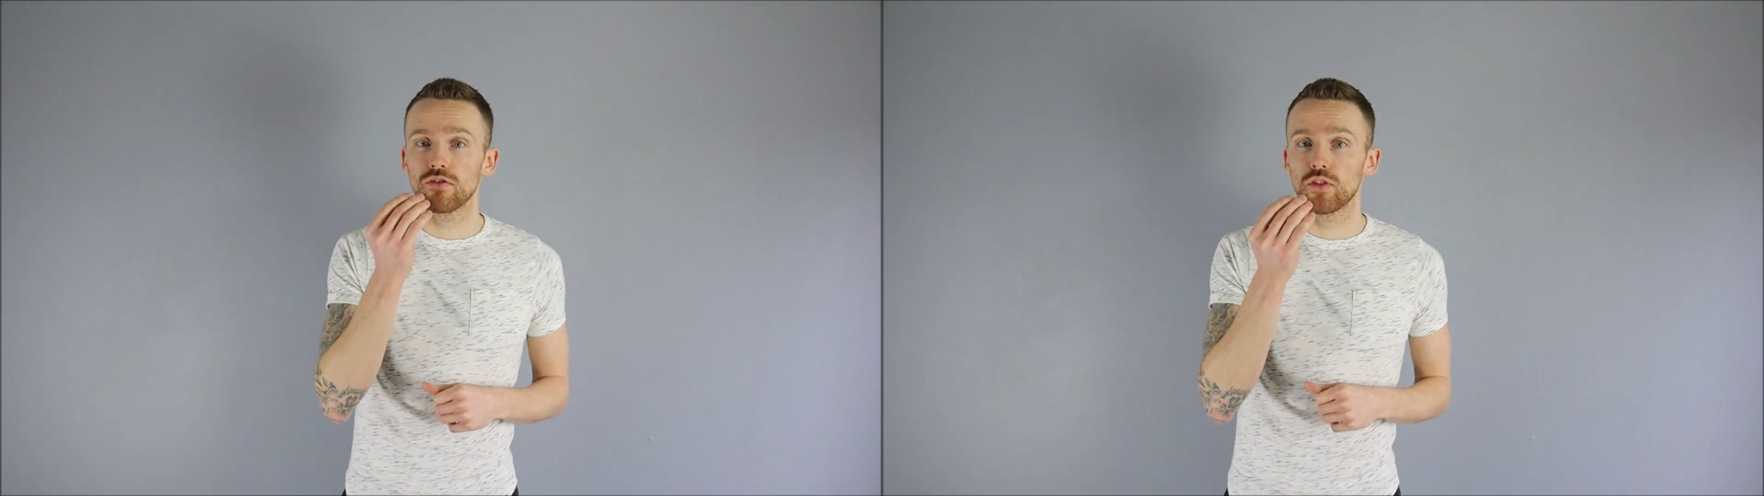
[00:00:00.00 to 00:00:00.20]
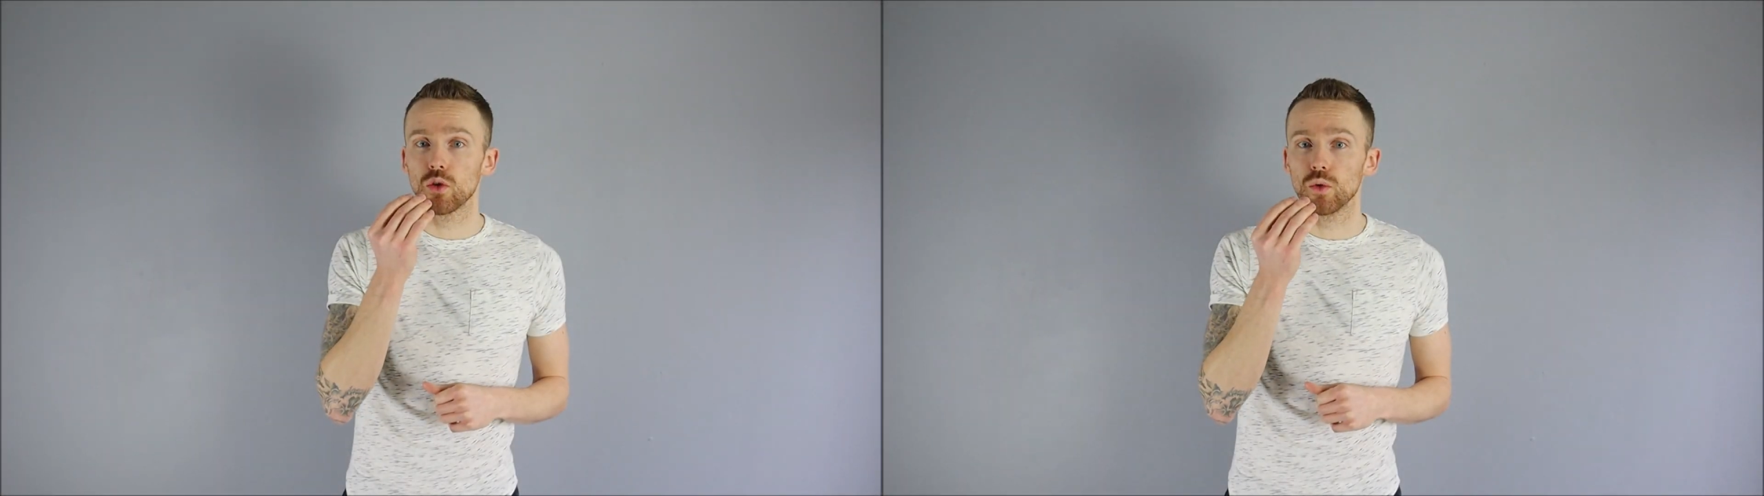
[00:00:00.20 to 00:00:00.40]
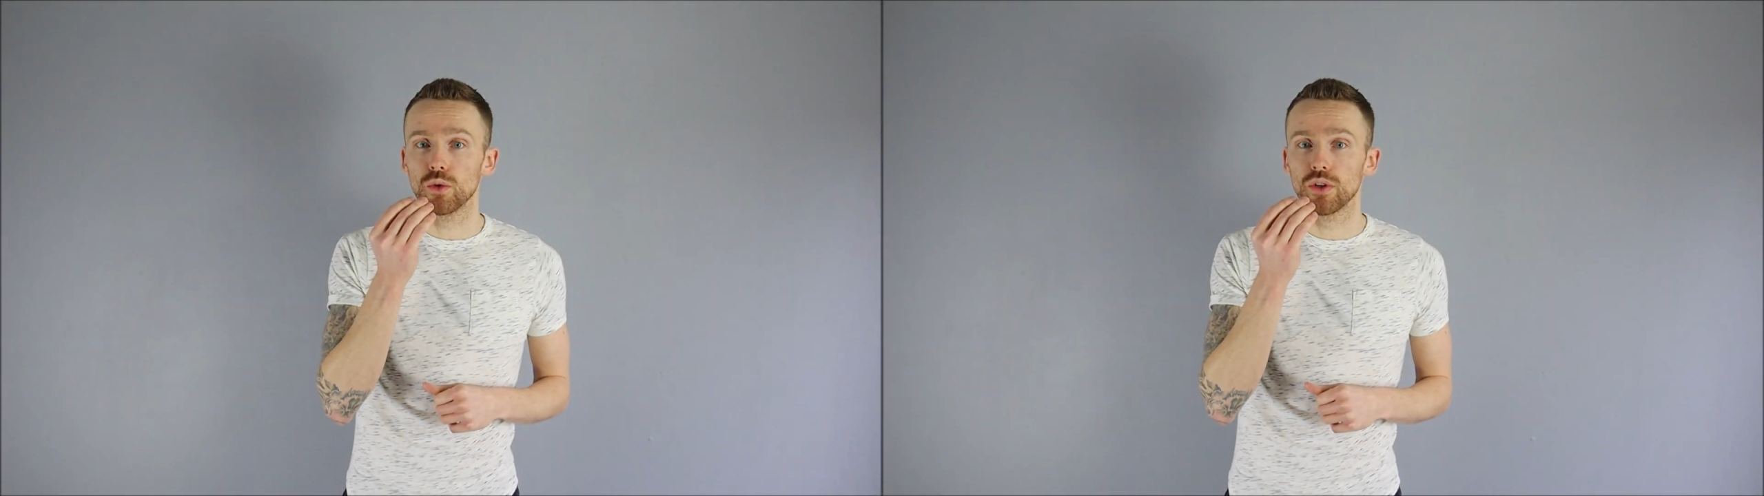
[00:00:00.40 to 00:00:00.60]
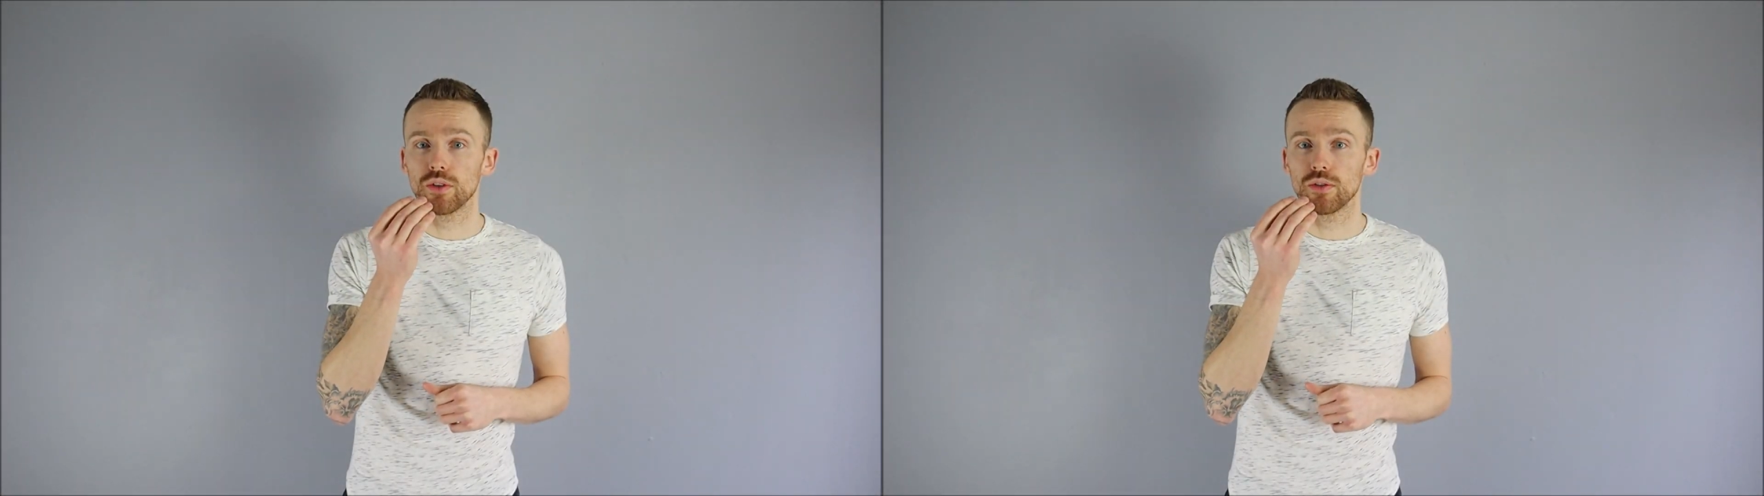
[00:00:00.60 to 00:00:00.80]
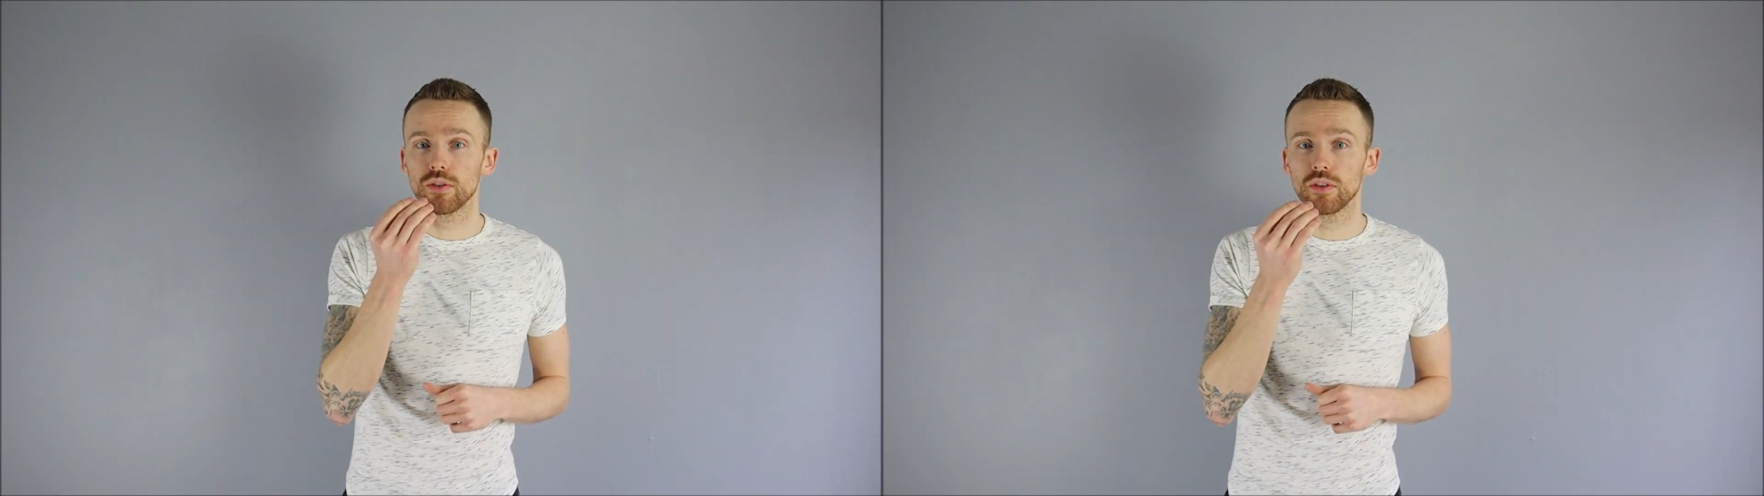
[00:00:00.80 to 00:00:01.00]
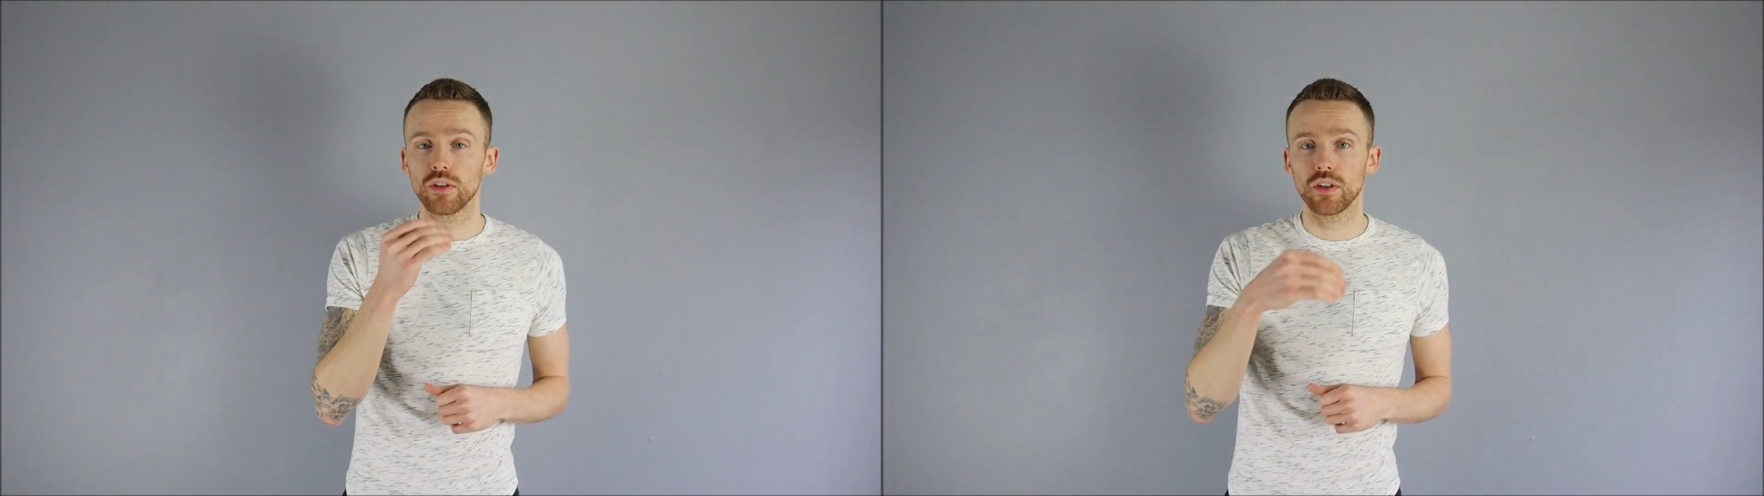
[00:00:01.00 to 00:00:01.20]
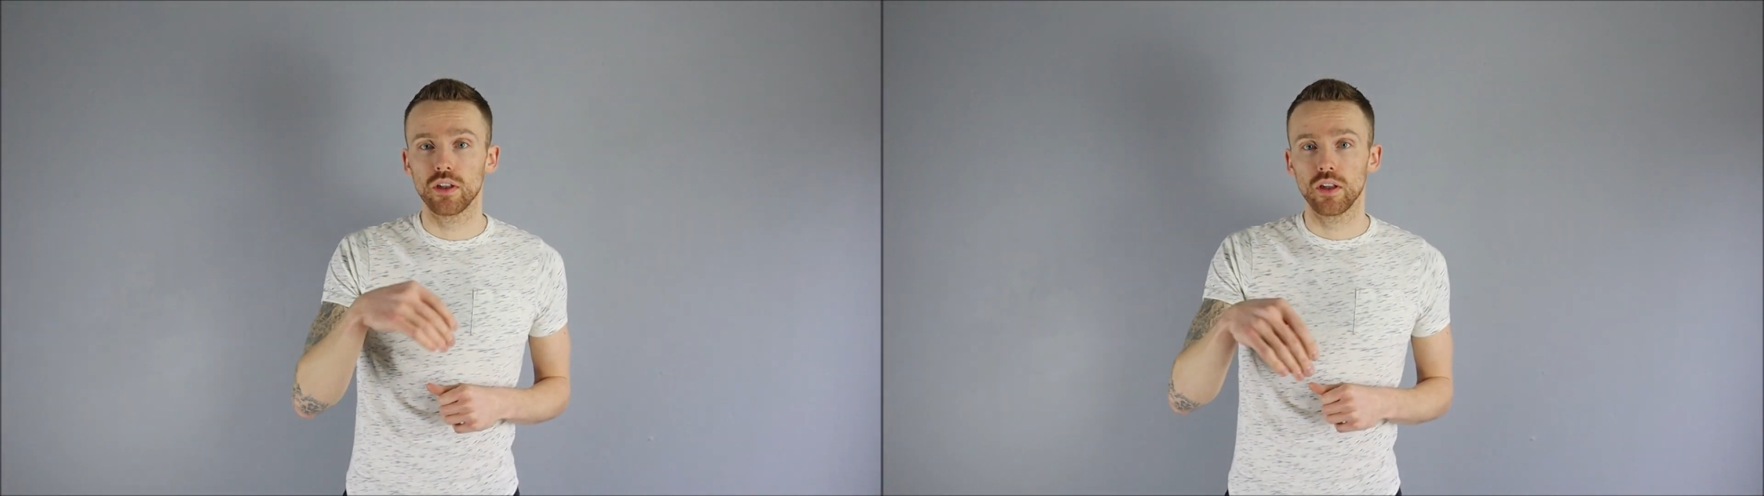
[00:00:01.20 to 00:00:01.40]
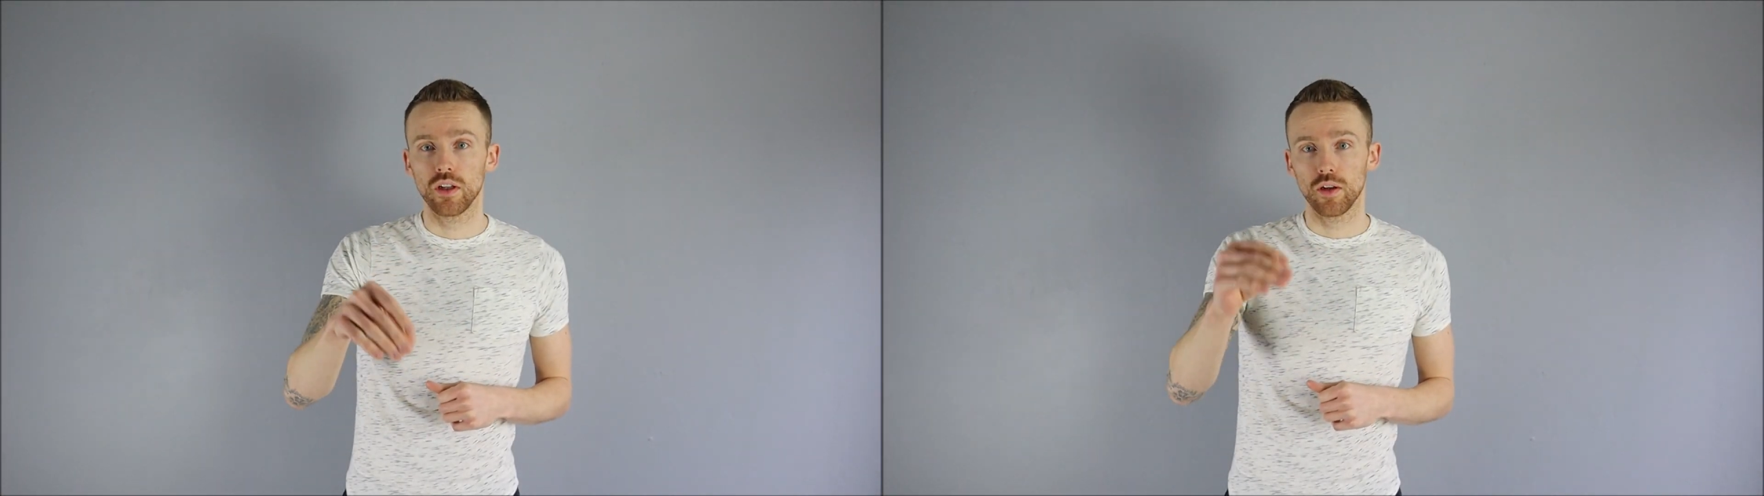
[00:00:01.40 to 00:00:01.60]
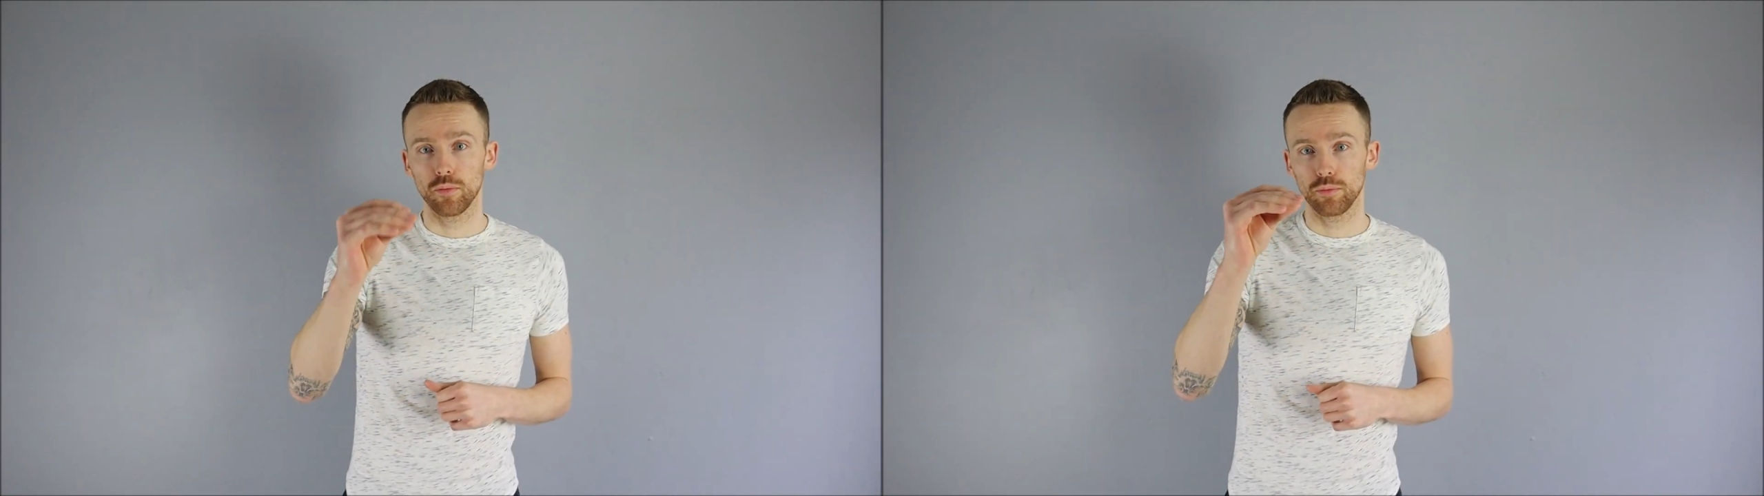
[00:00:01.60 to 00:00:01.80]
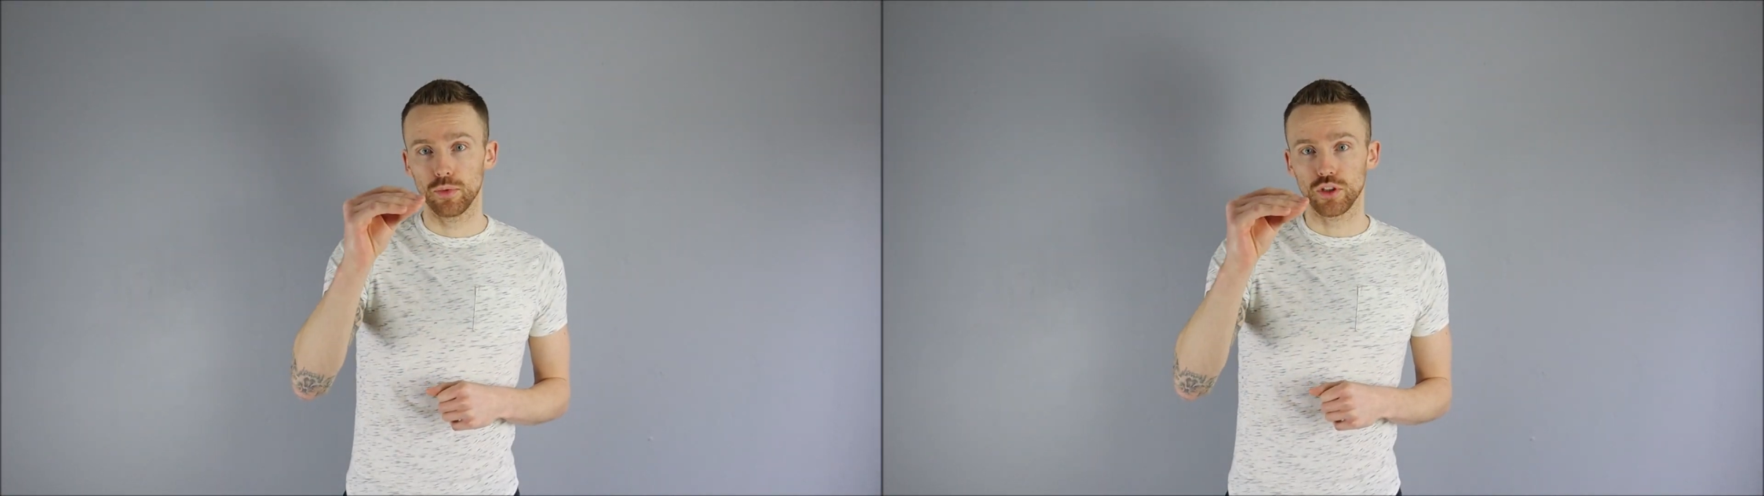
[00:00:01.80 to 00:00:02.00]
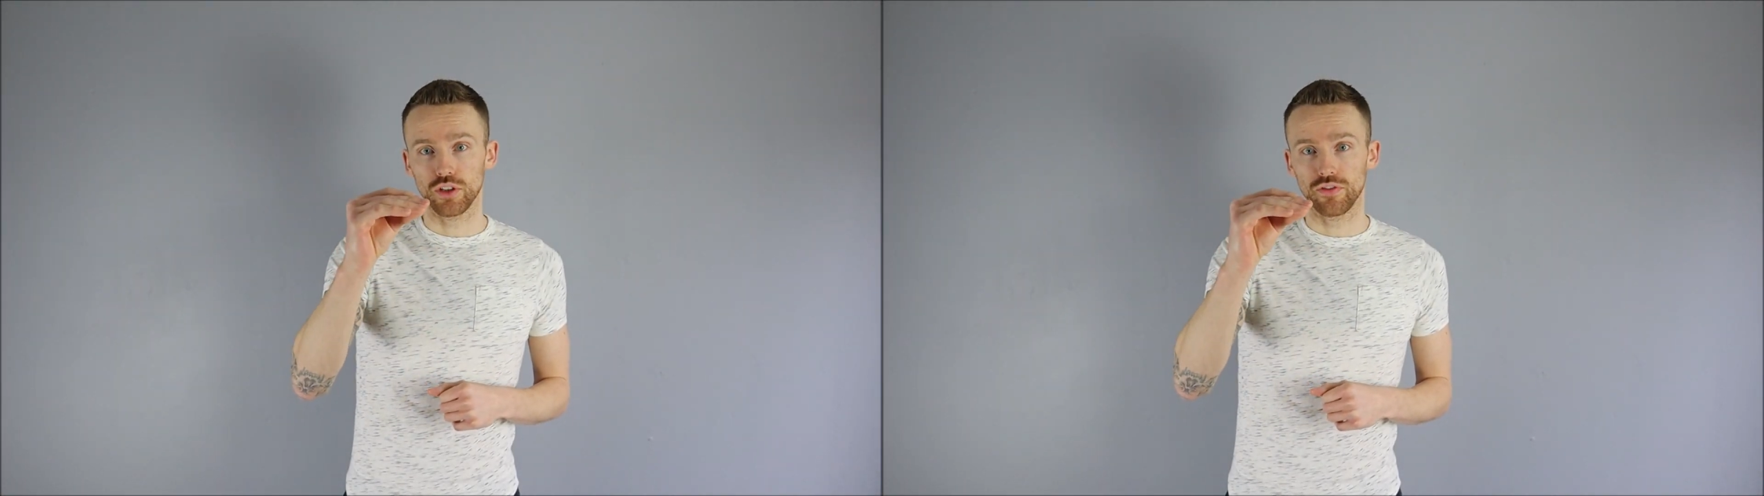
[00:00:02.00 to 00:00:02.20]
Food. Bunch